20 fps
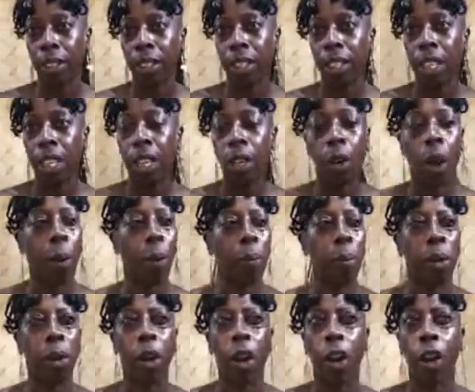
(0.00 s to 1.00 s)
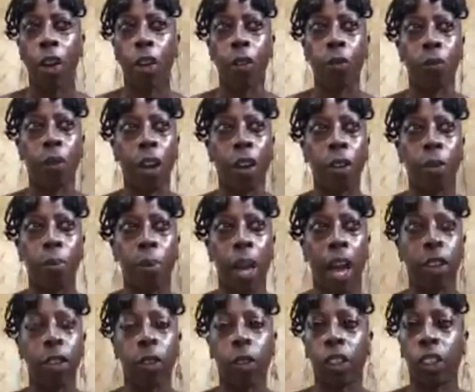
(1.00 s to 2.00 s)
Carmen been hurt very bad, you
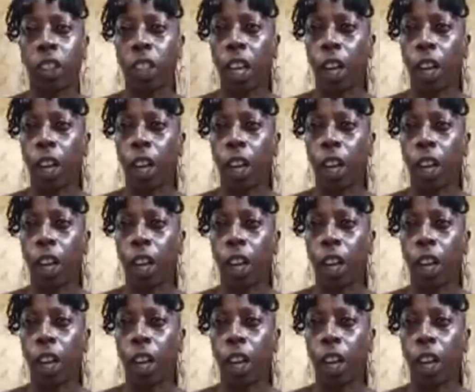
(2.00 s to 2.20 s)
could tell,